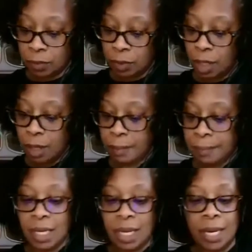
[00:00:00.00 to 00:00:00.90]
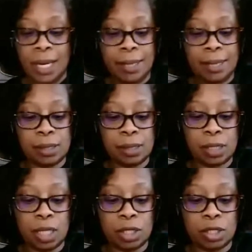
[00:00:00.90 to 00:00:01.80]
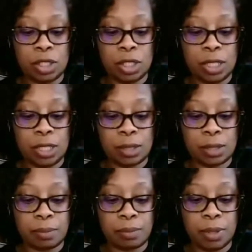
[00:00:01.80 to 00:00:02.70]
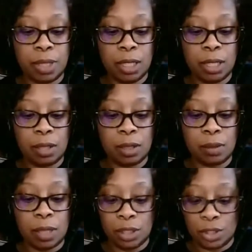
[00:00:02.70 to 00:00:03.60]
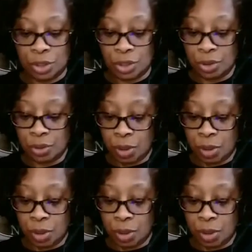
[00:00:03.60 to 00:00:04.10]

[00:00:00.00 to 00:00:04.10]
Okay. And this is our just plain old H2O.